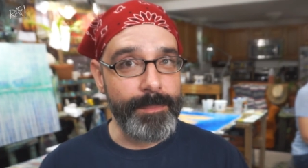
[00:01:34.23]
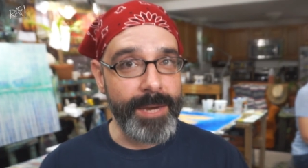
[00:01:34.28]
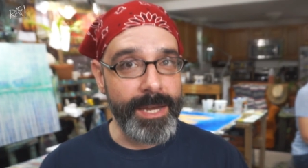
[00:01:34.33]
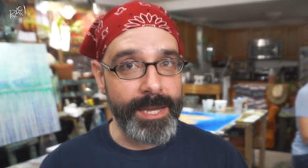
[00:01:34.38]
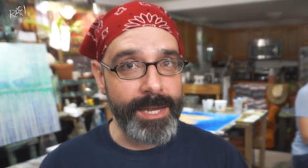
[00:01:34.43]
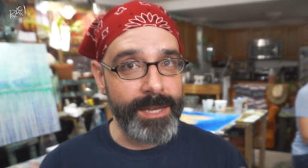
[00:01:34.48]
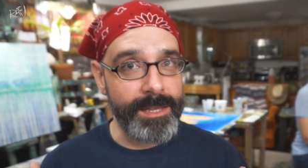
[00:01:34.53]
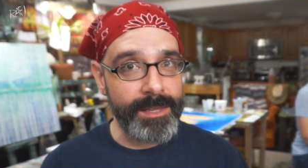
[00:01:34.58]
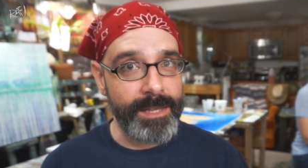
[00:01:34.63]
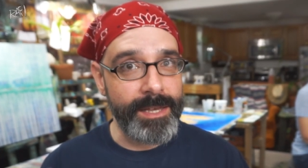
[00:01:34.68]

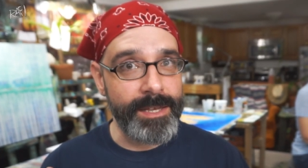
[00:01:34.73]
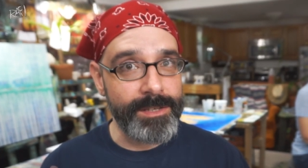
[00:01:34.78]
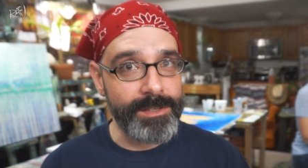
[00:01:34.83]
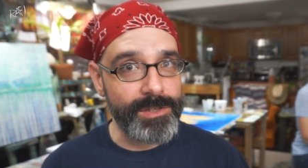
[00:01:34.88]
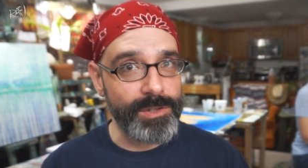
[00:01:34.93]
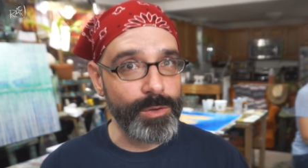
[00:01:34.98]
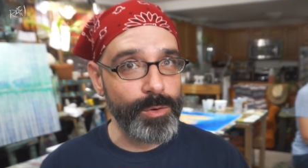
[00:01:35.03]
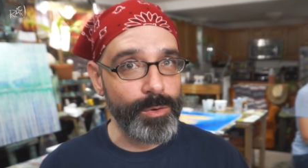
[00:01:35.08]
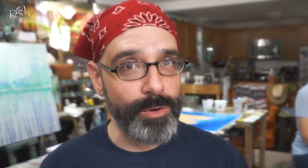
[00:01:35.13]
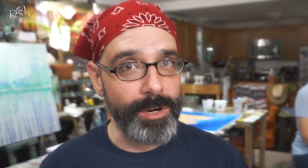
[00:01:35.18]
my online
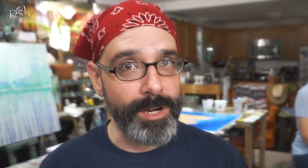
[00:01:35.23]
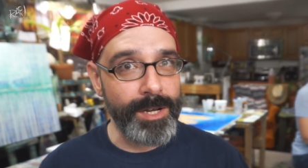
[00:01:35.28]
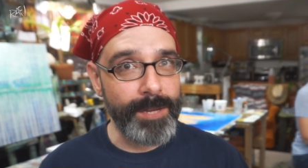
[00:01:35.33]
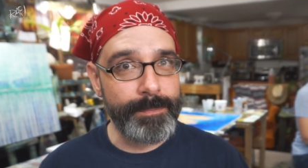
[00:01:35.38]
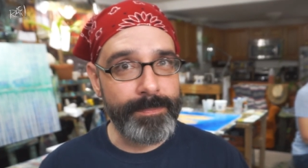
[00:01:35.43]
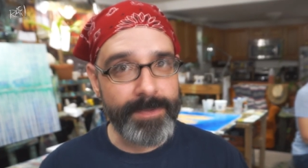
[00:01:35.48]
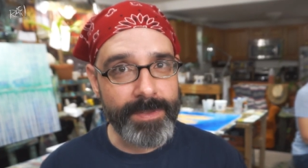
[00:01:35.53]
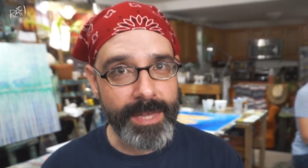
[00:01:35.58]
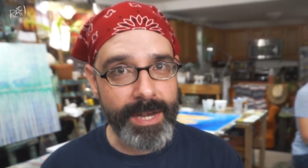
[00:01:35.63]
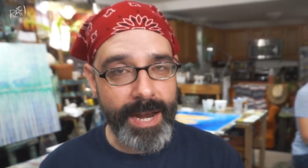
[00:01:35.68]
store
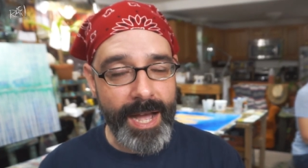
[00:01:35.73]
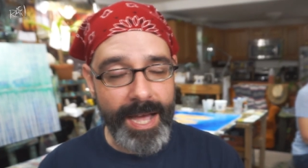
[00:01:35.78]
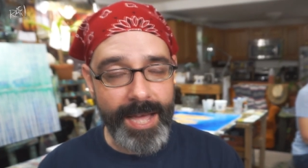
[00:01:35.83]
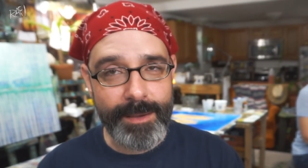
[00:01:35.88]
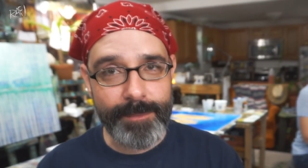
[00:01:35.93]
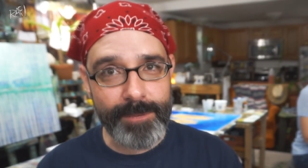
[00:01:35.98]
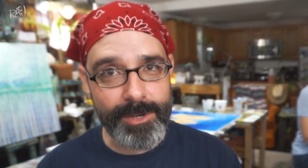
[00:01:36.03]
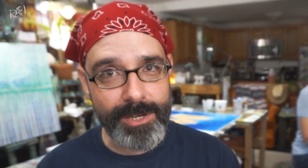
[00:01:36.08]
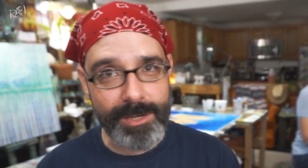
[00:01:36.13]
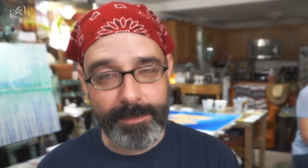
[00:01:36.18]
up, that
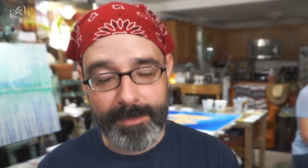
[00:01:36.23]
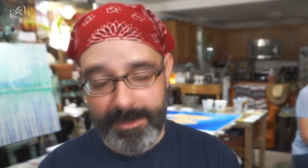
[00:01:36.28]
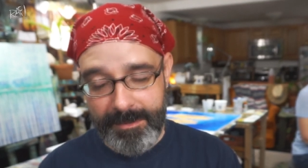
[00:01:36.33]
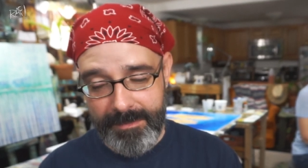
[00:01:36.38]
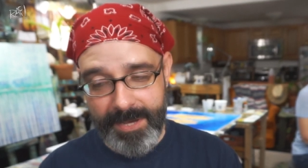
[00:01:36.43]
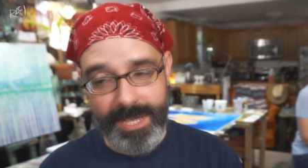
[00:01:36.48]
I'm going to be